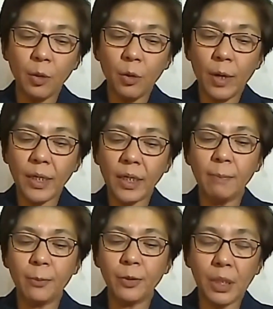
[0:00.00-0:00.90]
She
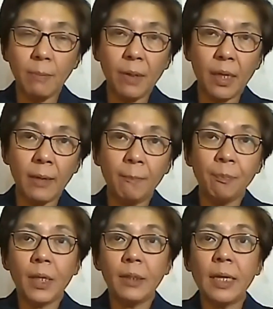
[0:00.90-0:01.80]
says the rest
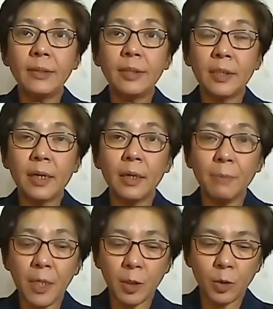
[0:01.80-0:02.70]
had perished
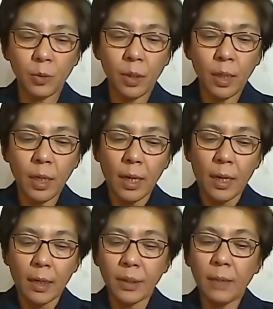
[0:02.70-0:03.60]
in previous months
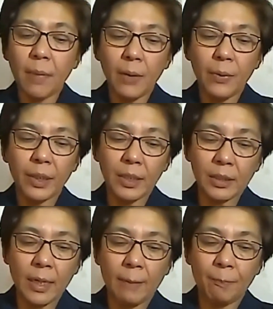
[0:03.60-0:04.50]
but were only
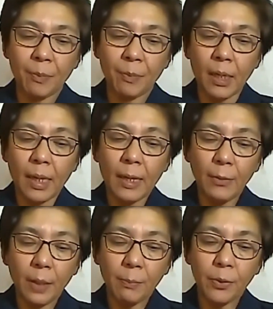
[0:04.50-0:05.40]
validated
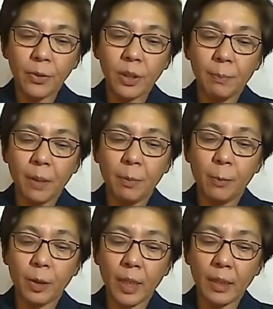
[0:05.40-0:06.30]
by the
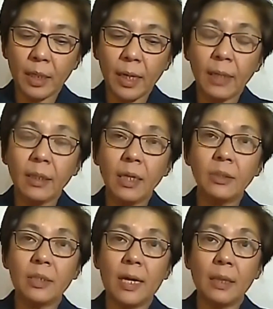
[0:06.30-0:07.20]
Epidemiology Bureau
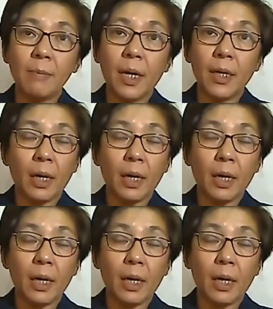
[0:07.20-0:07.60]
in June.